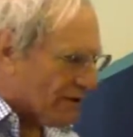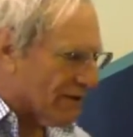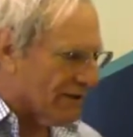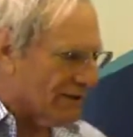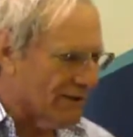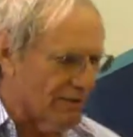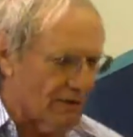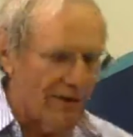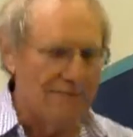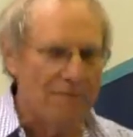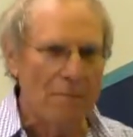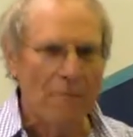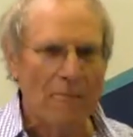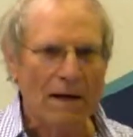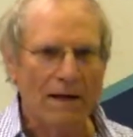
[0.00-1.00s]

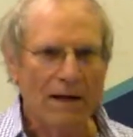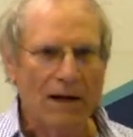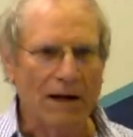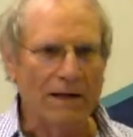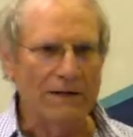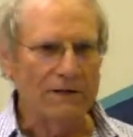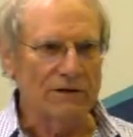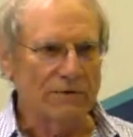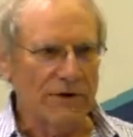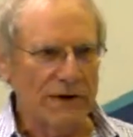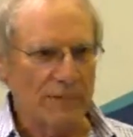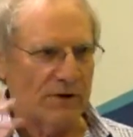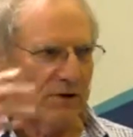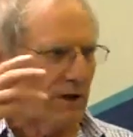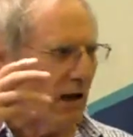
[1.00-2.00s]
And this
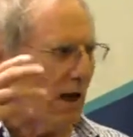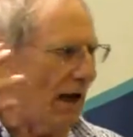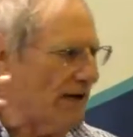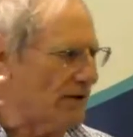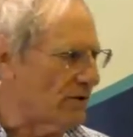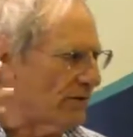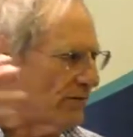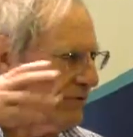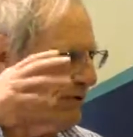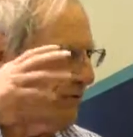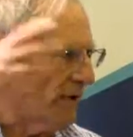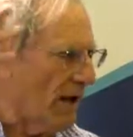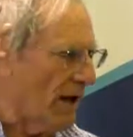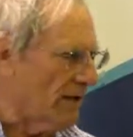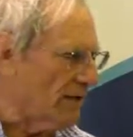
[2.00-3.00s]
famous clash of
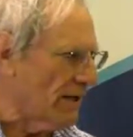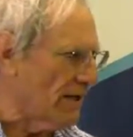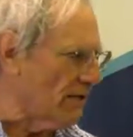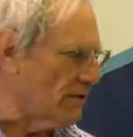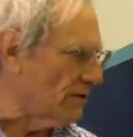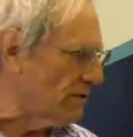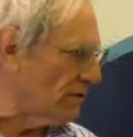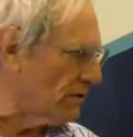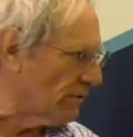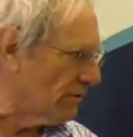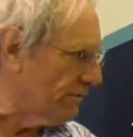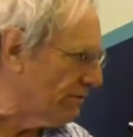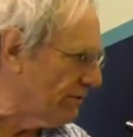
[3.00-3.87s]
civilizations of